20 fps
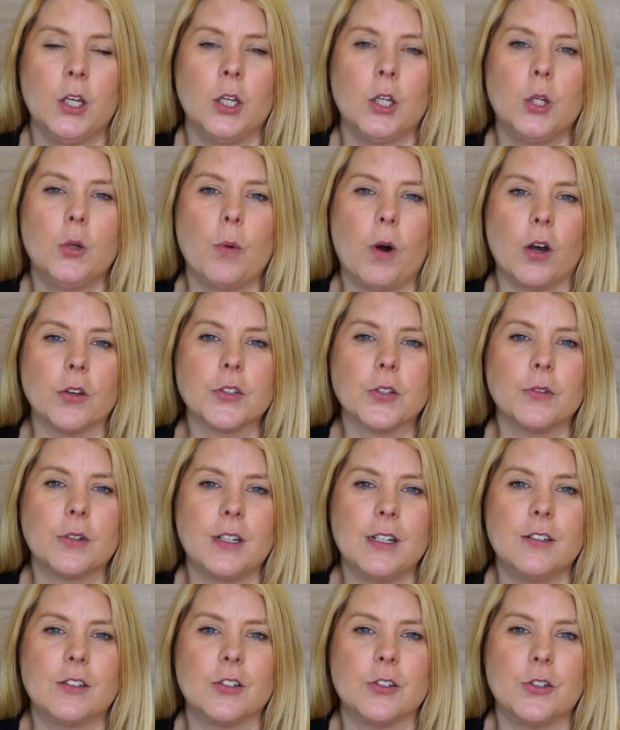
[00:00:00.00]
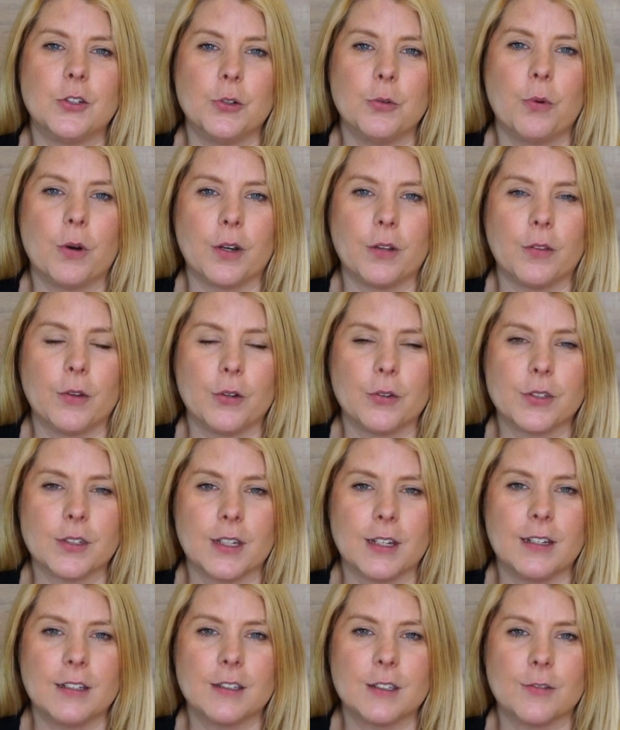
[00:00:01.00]
You also need to do one of those
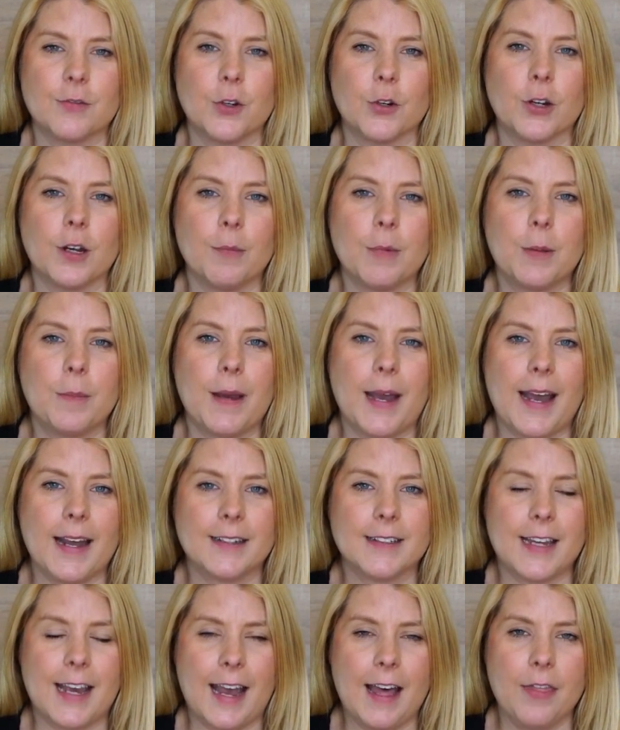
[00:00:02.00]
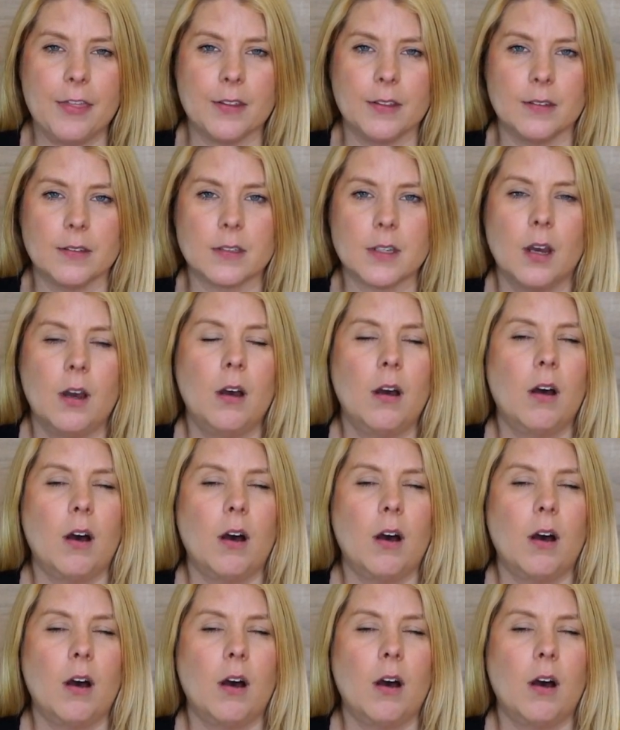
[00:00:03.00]
things if you're coming back to Athens,